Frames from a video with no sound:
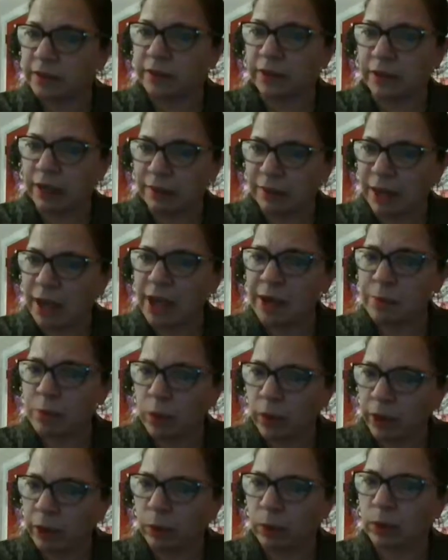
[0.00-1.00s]
the lime
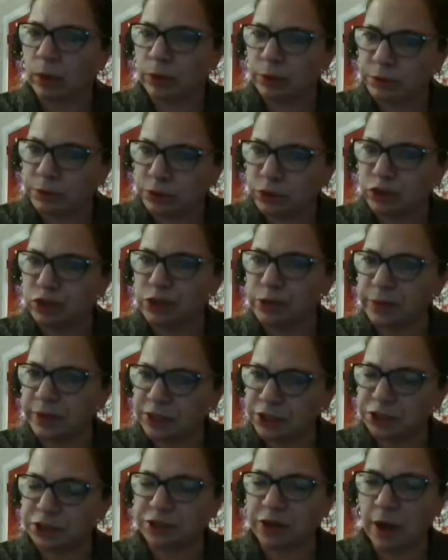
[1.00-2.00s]
oil will do
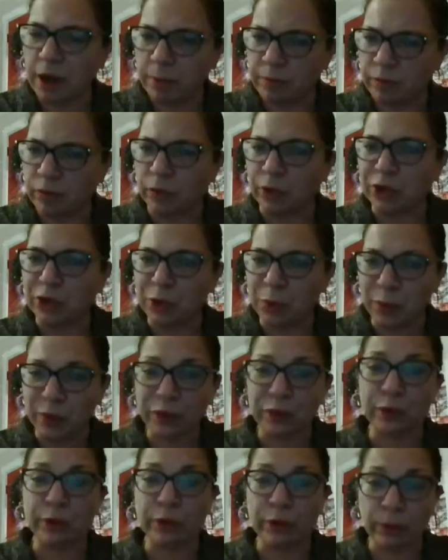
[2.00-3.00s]
its job for you
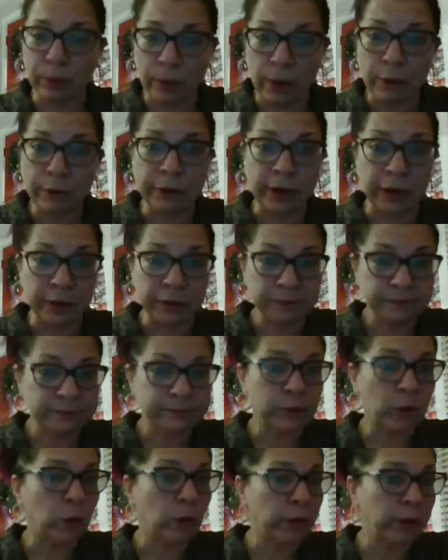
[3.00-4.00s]
with your Corona
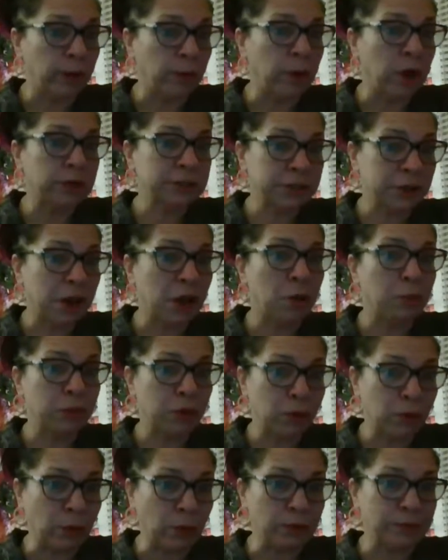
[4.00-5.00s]
or a Moscow
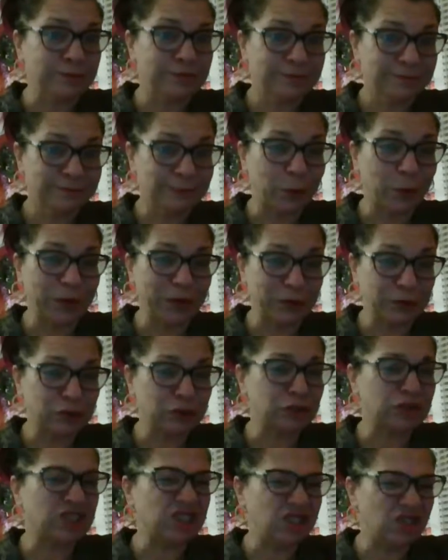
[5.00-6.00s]
Mule. We've
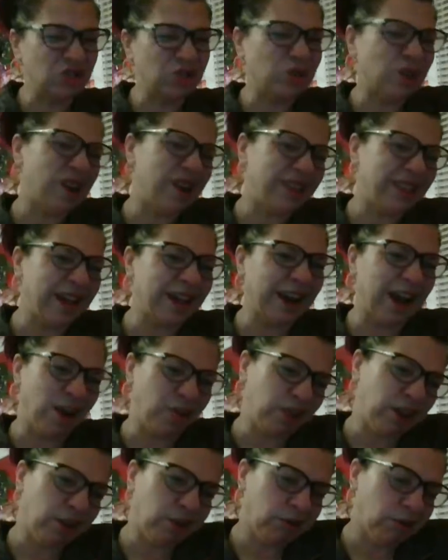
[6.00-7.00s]
tried that
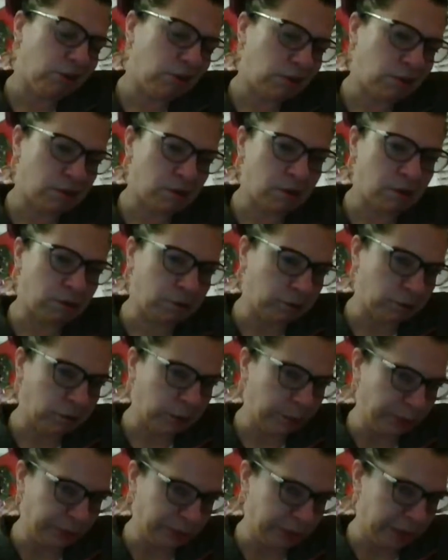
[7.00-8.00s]
out here, a
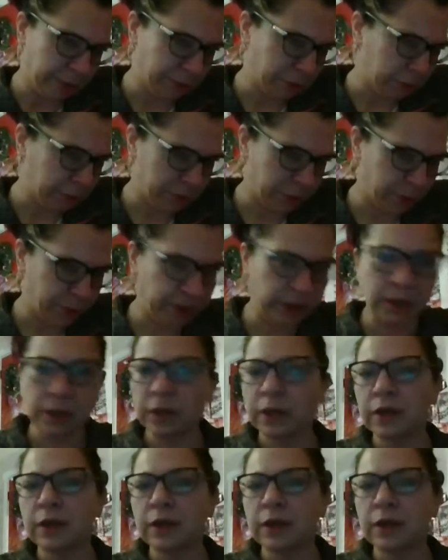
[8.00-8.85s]
couple times or something.